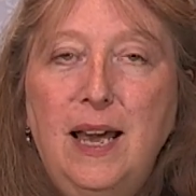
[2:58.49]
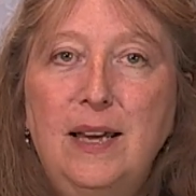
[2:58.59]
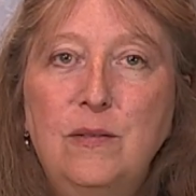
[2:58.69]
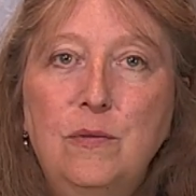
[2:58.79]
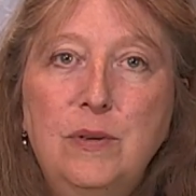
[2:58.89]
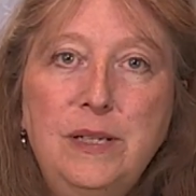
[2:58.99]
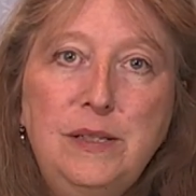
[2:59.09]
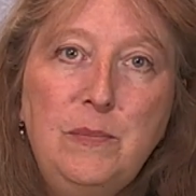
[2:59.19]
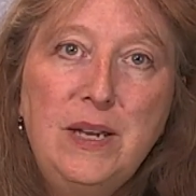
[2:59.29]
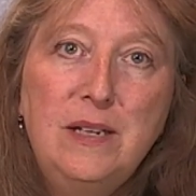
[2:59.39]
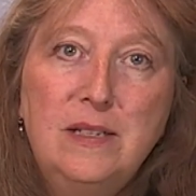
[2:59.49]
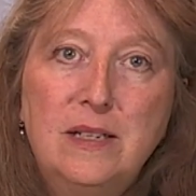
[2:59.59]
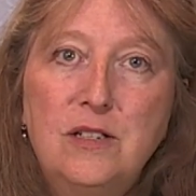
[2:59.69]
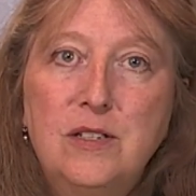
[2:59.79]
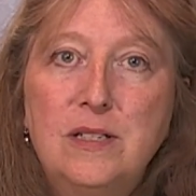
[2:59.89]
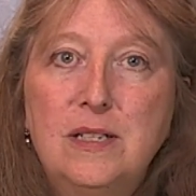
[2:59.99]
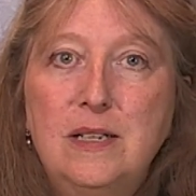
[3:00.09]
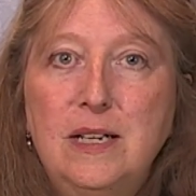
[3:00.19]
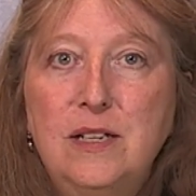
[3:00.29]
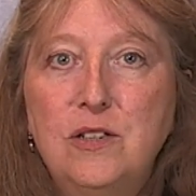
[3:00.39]
and really paid attention to
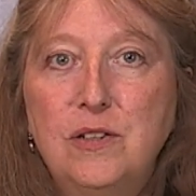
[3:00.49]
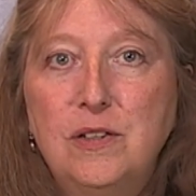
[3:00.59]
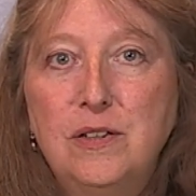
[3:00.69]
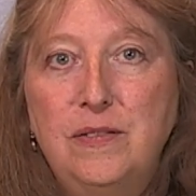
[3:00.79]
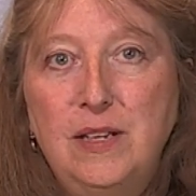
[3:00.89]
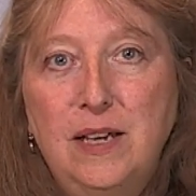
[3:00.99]
nature and the